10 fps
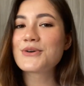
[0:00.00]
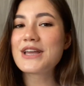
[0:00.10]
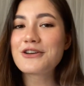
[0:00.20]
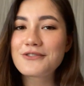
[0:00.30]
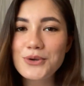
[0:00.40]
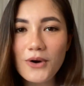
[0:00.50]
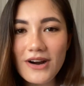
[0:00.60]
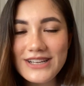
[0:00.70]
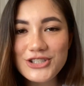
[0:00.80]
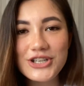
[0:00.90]
if you are
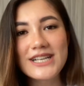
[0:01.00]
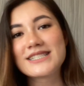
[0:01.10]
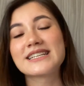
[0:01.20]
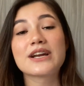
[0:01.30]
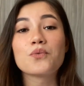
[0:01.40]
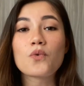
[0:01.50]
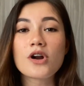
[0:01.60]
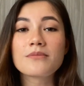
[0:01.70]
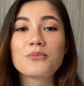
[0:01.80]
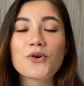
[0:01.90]
interested and
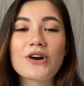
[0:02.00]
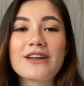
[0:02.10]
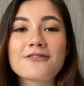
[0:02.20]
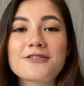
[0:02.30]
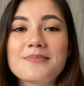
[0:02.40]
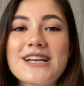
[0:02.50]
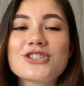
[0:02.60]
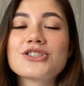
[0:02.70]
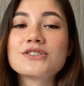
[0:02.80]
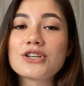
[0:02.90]
want more
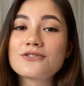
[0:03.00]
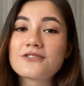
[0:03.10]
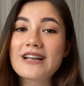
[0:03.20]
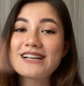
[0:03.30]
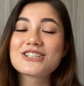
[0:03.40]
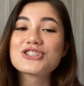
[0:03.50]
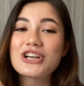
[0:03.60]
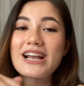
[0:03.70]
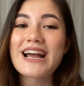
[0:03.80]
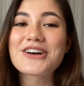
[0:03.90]
information, don't forget to
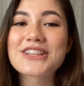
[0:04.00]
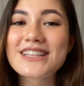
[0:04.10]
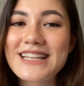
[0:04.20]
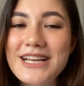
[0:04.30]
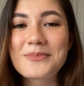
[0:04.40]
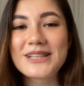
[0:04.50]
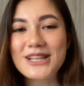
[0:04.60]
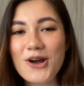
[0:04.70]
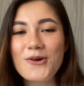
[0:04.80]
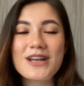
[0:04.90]
check out the link
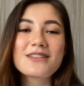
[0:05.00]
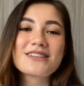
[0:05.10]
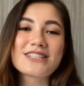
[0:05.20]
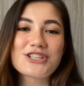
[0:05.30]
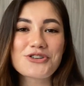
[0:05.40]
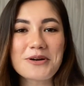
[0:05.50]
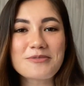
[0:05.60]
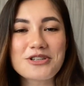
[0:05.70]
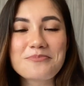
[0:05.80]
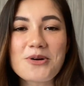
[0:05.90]
below in the
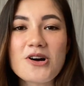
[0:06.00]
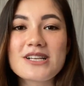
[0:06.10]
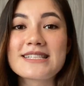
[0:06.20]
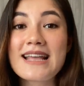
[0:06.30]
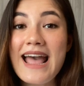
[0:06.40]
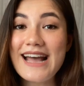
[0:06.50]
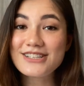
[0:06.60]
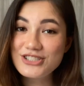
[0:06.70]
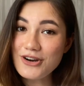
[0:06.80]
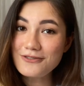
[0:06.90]
description box.
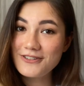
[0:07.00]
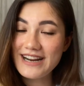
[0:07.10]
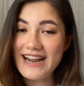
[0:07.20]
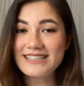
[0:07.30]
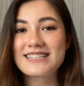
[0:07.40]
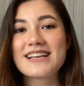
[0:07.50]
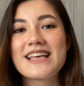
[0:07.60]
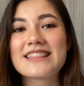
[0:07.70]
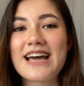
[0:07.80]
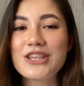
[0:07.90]
And don't forget
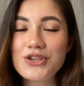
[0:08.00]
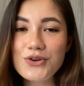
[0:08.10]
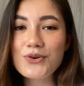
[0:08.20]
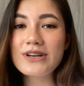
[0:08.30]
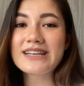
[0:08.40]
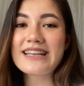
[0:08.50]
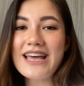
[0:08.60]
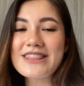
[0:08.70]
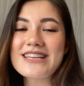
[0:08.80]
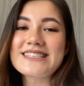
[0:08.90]
that you can
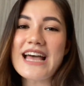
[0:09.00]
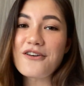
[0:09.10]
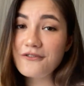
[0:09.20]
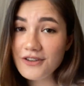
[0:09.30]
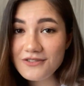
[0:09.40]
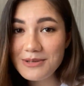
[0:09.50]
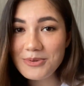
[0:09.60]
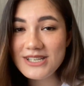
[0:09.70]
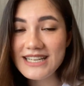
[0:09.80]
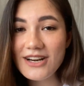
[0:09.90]
get these at
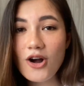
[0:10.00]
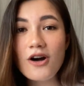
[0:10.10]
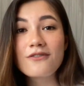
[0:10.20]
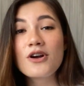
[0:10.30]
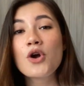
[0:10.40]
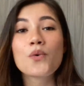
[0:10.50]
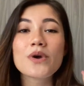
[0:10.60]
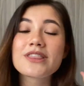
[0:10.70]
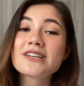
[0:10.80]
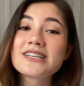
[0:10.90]
50% off
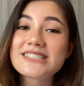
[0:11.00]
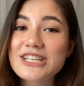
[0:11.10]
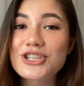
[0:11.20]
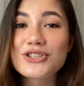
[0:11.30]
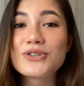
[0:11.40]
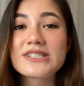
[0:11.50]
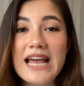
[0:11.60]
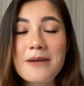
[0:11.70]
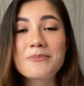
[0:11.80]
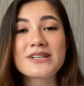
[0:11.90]
with an additional
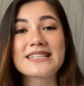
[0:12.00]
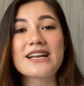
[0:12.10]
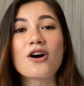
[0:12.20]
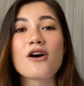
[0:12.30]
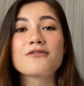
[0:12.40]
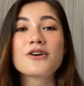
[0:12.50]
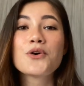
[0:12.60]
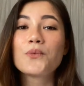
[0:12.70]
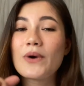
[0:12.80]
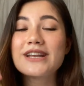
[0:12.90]
10% off
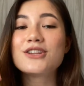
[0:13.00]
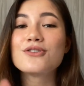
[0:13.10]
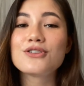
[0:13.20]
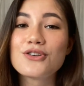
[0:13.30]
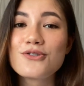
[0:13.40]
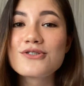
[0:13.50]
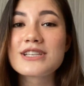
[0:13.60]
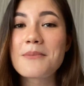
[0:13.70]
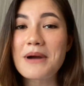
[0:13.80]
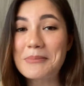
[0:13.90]
when you use
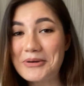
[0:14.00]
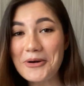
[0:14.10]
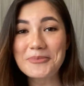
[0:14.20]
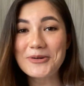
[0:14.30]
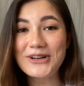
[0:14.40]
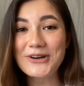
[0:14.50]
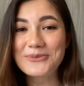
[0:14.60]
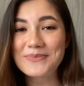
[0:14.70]
my promo code